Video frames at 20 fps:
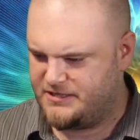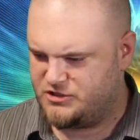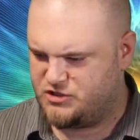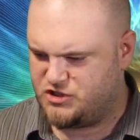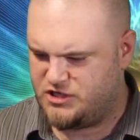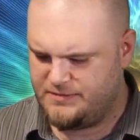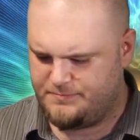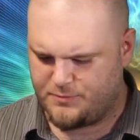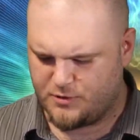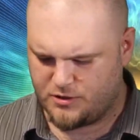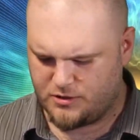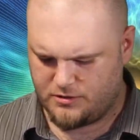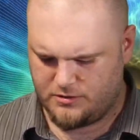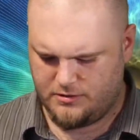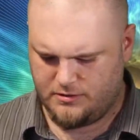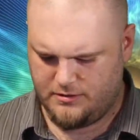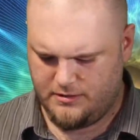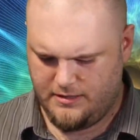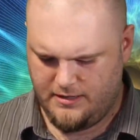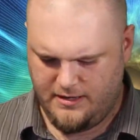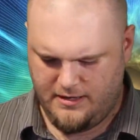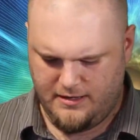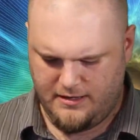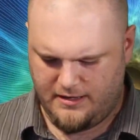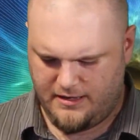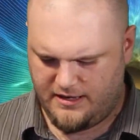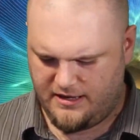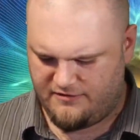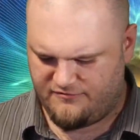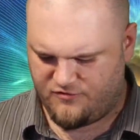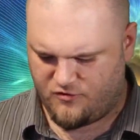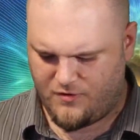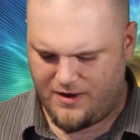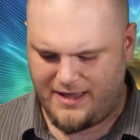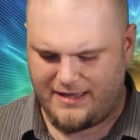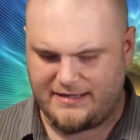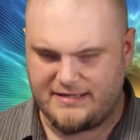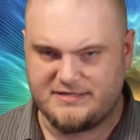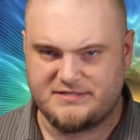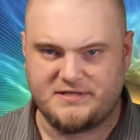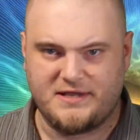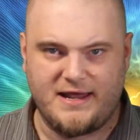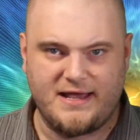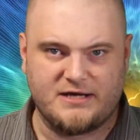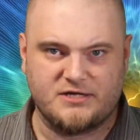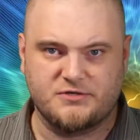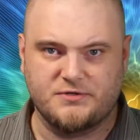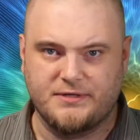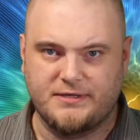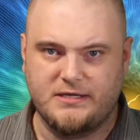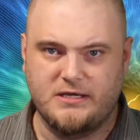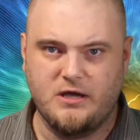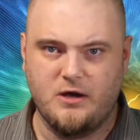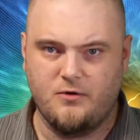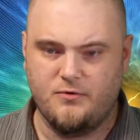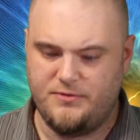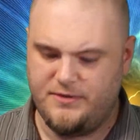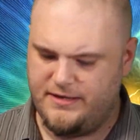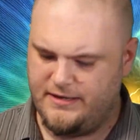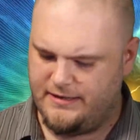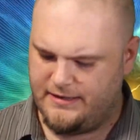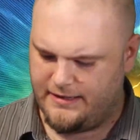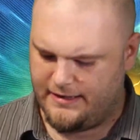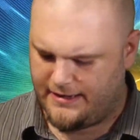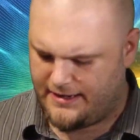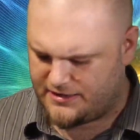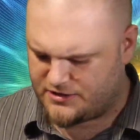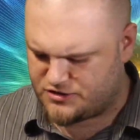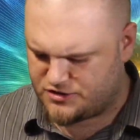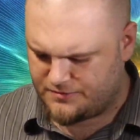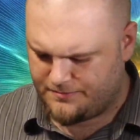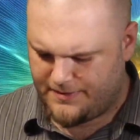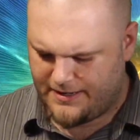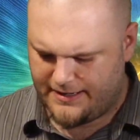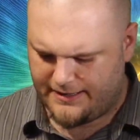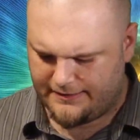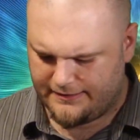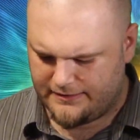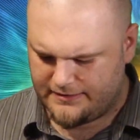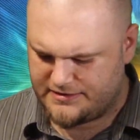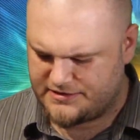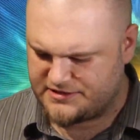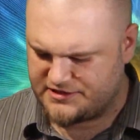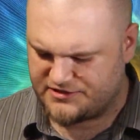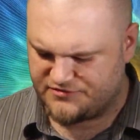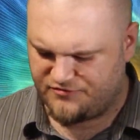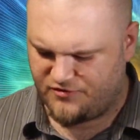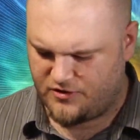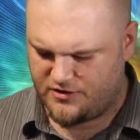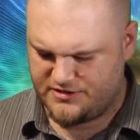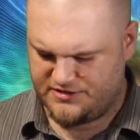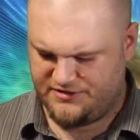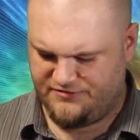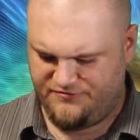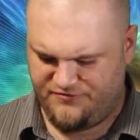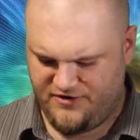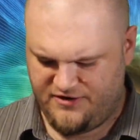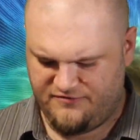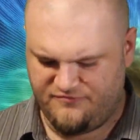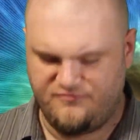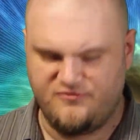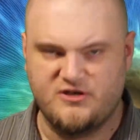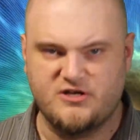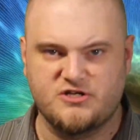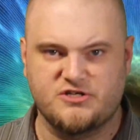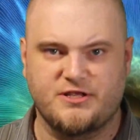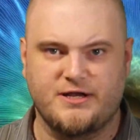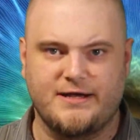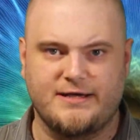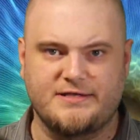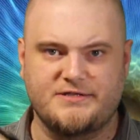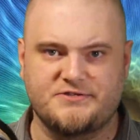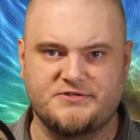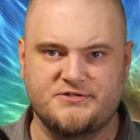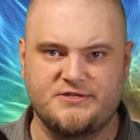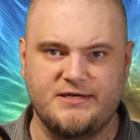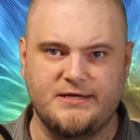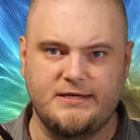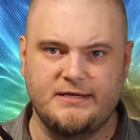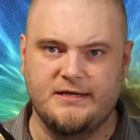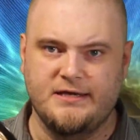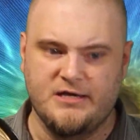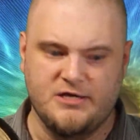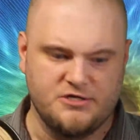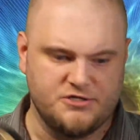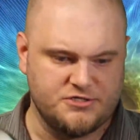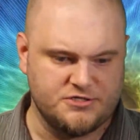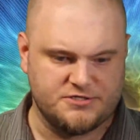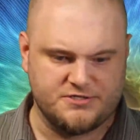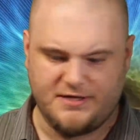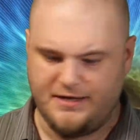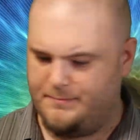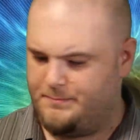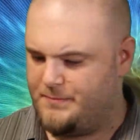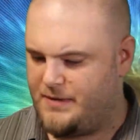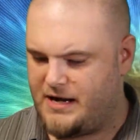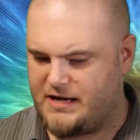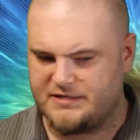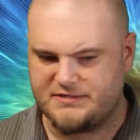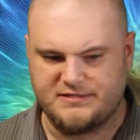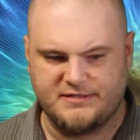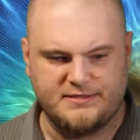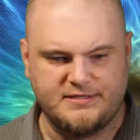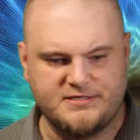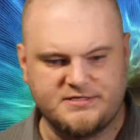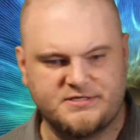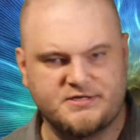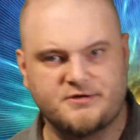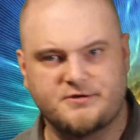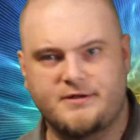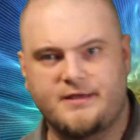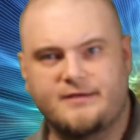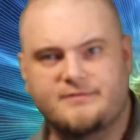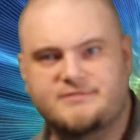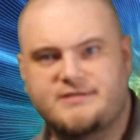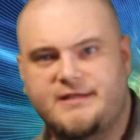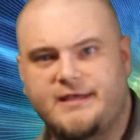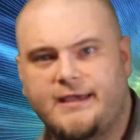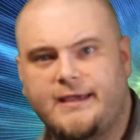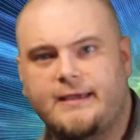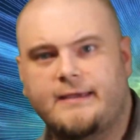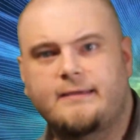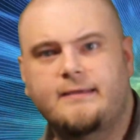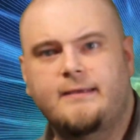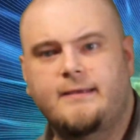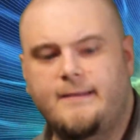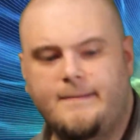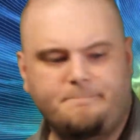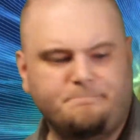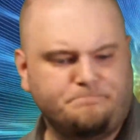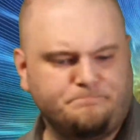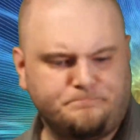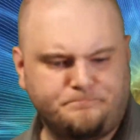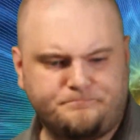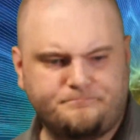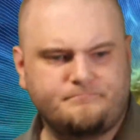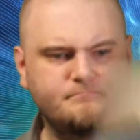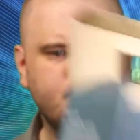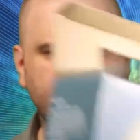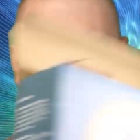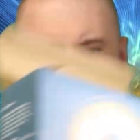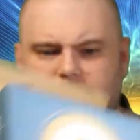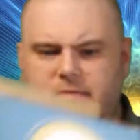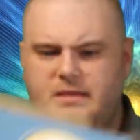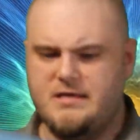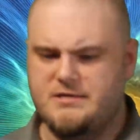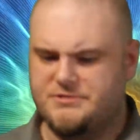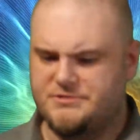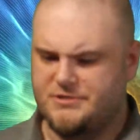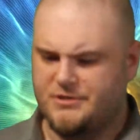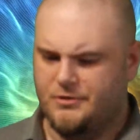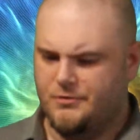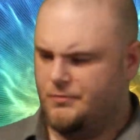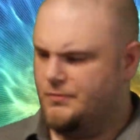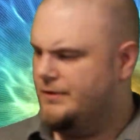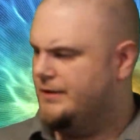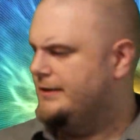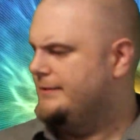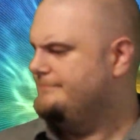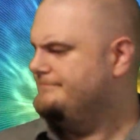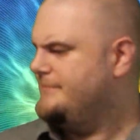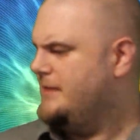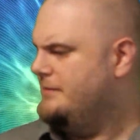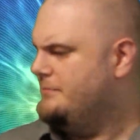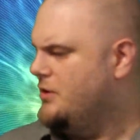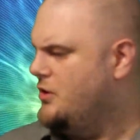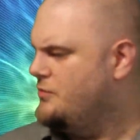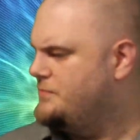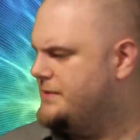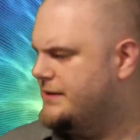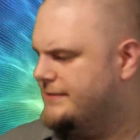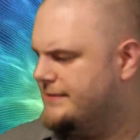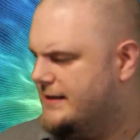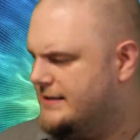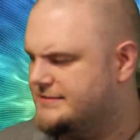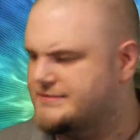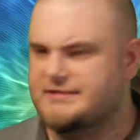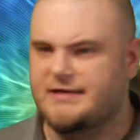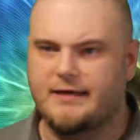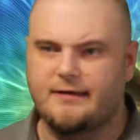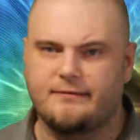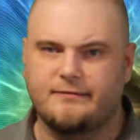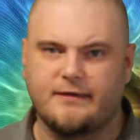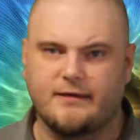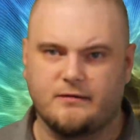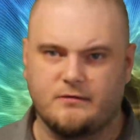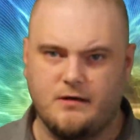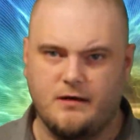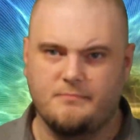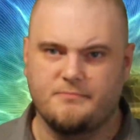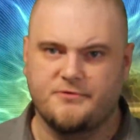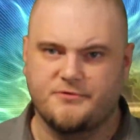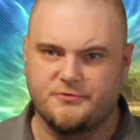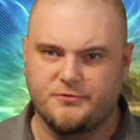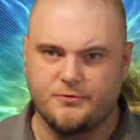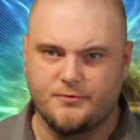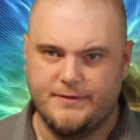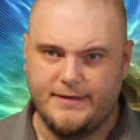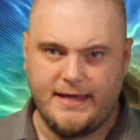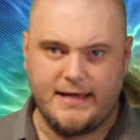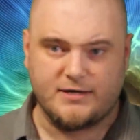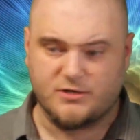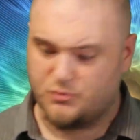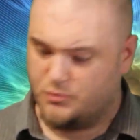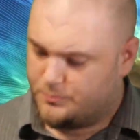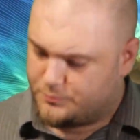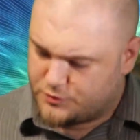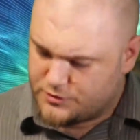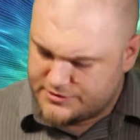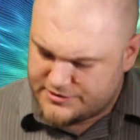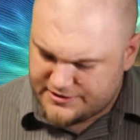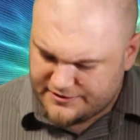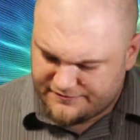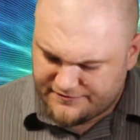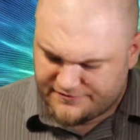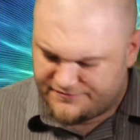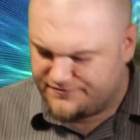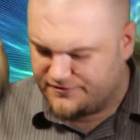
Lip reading: cheaper varieties that actually go the extra mile, at least as far as the fit and finish that I could see just unboxing these here now today. So I'm hoping that that'll come through in the actual printing of the